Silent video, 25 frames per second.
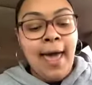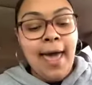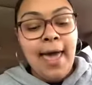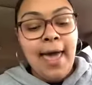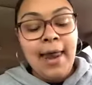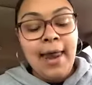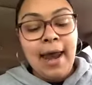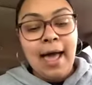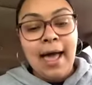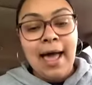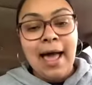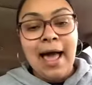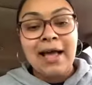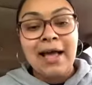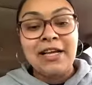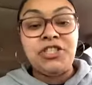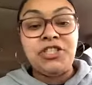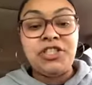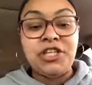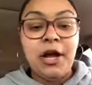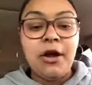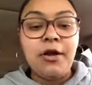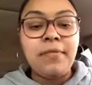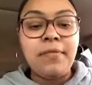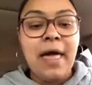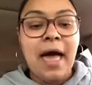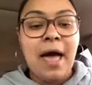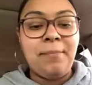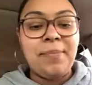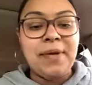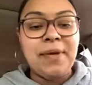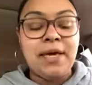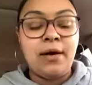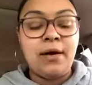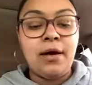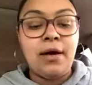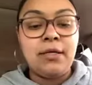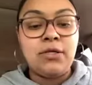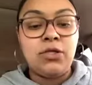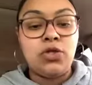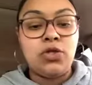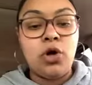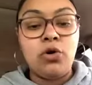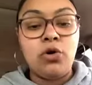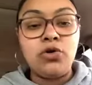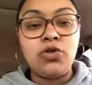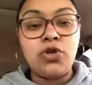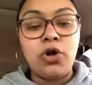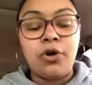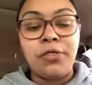And I, I, share that because
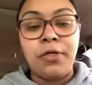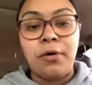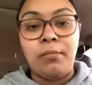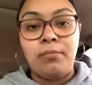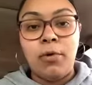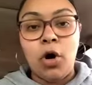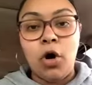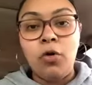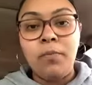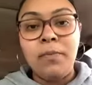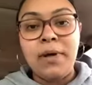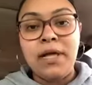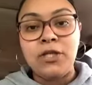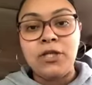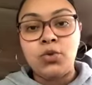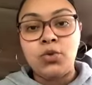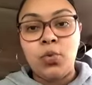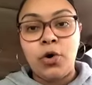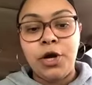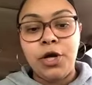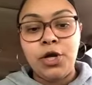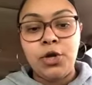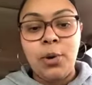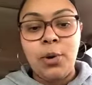those are the moments where